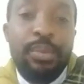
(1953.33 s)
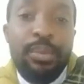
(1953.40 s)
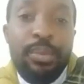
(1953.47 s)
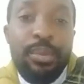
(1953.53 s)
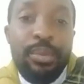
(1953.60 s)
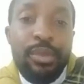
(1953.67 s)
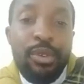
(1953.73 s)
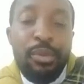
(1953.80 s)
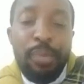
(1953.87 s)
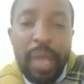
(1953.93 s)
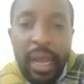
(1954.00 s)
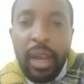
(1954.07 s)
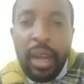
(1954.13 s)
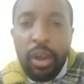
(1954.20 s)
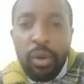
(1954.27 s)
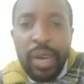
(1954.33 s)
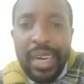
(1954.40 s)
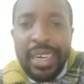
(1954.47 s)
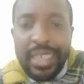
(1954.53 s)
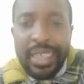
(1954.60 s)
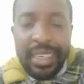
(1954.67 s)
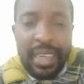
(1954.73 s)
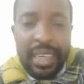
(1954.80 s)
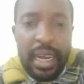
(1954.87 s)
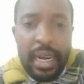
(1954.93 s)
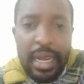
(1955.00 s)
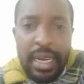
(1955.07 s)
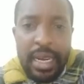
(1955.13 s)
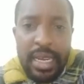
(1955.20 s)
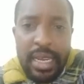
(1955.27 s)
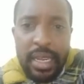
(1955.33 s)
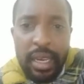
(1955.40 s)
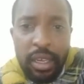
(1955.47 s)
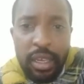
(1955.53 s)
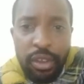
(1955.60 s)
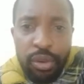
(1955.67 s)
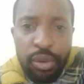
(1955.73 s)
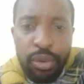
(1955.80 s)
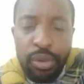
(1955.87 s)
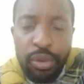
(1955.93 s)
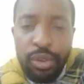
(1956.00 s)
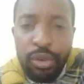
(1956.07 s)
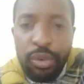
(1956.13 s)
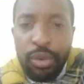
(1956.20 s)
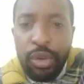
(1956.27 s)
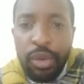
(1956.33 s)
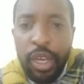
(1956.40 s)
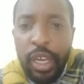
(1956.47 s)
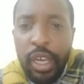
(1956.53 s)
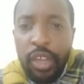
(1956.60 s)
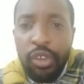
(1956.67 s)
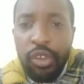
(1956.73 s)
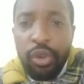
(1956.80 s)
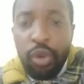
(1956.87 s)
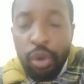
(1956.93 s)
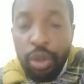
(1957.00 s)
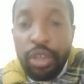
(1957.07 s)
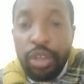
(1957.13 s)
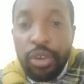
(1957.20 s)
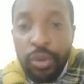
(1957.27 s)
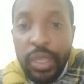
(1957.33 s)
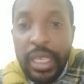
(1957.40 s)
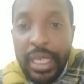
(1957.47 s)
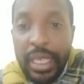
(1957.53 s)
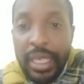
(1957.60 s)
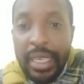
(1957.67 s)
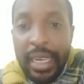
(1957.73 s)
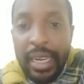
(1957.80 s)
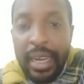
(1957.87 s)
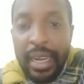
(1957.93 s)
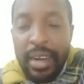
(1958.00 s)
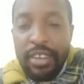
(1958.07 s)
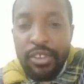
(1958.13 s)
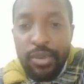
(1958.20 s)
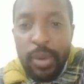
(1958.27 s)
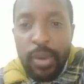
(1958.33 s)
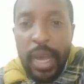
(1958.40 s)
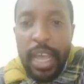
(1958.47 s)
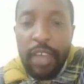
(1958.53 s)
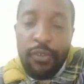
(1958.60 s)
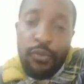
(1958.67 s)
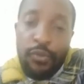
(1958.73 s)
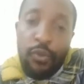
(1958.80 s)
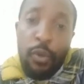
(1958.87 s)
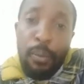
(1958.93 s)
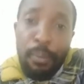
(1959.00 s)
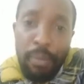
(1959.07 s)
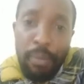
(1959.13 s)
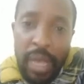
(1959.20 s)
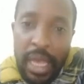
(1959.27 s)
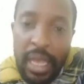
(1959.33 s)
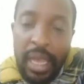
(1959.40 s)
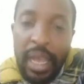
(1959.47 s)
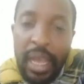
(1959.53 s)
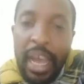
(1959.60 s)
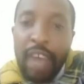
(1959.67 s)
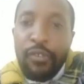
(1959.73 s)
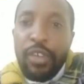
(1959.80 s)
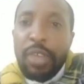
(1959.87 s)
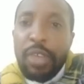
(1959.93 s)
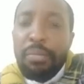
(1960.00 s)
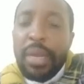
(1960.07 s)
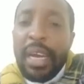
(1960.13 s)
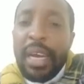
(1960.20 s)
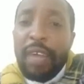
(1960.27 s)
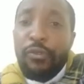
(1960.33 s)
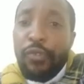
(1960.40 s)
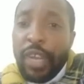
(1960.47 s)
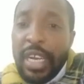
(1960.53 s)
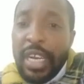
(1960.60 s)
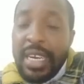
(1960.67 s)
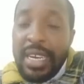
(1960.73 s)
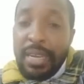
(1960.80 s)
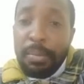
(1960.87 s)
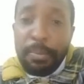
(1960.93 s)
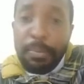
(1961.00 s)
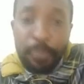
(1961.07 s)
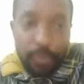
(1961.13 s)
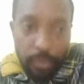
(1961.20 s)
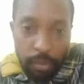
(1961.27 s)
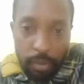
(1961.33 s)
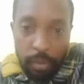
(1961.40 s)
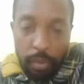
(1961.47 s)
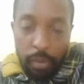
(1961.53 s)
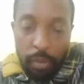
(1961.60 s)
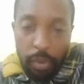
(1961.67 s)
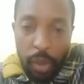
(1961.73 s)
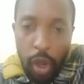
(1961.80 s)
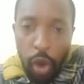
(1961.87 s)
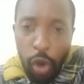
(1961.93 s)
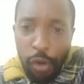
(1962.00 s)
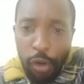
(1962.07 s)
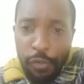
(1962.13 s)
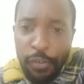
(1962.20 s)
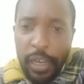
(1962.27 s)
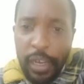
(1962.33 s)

you may not understand until you go through this, and that is why, for me, having been a victim of